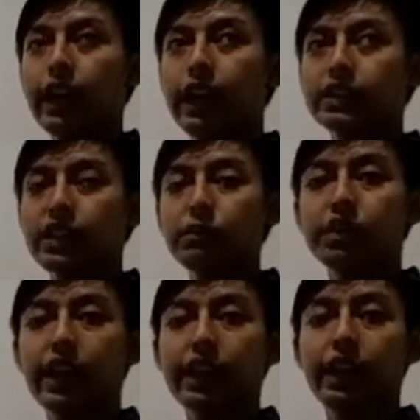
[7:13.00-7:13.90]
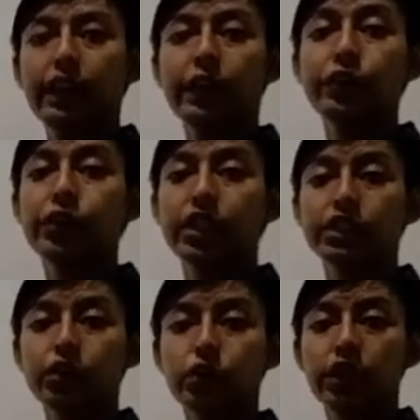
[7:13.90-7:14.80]
it sounds like
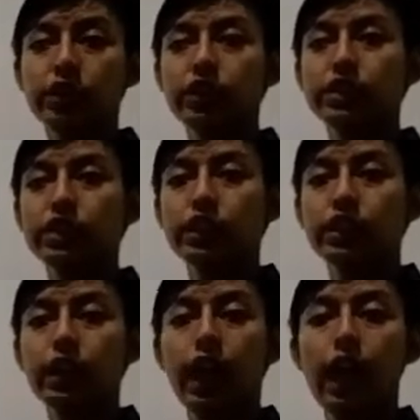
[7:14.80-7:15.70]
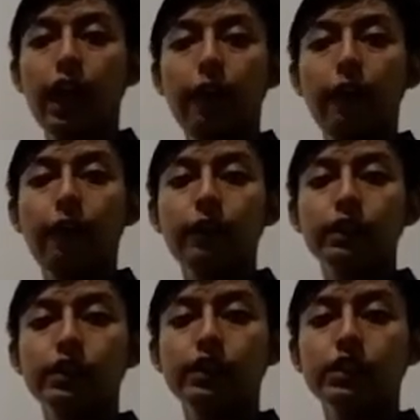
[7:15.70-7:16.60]
Indonesian. Indonesian
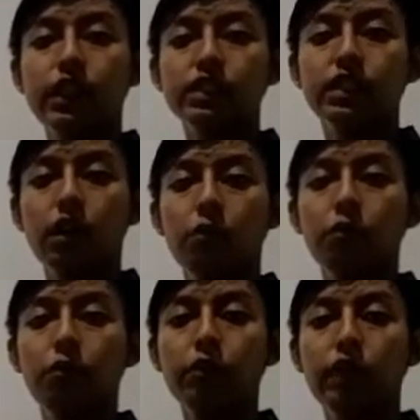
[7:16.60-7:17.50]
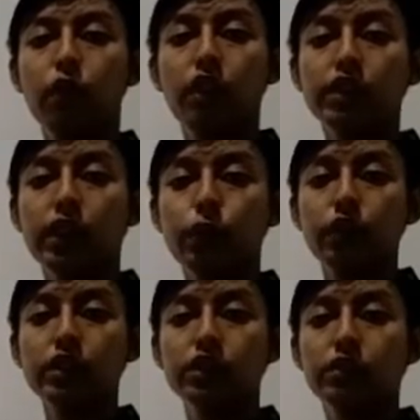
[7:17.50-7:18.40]
takes some foreign
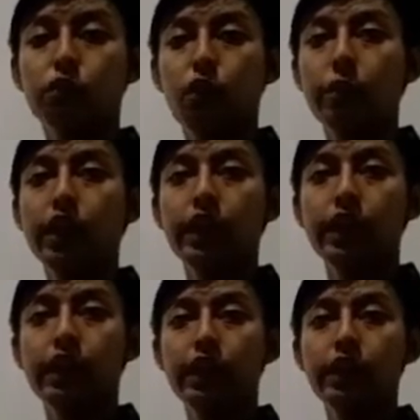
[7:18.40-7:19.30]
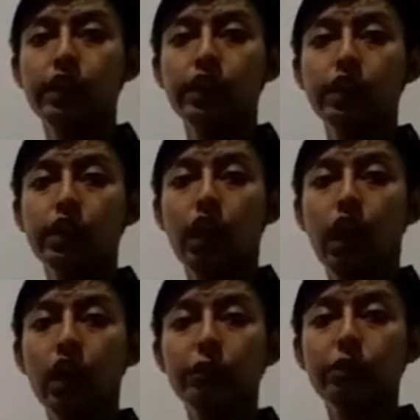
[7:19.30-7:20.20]
language from
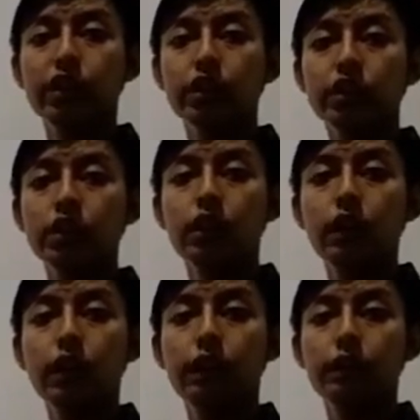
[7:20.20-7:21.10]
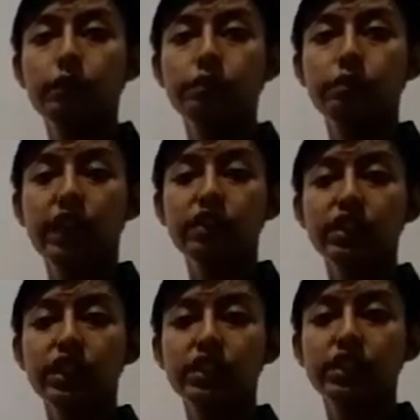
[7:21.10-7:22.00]
Arabian,
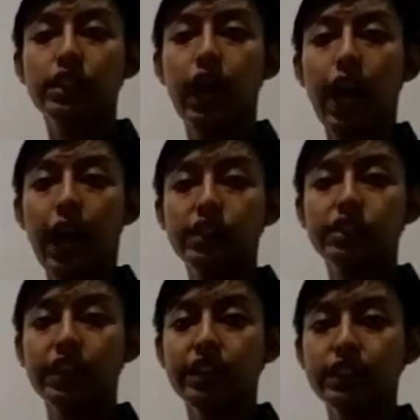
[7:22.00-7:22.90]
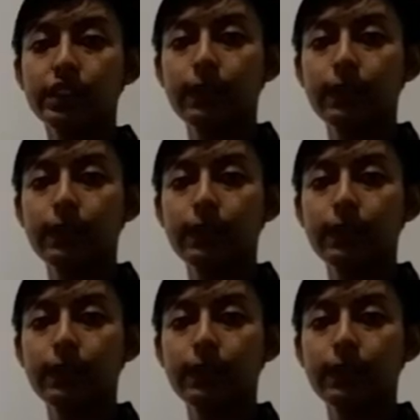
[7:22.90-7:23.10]
English, and Chinese.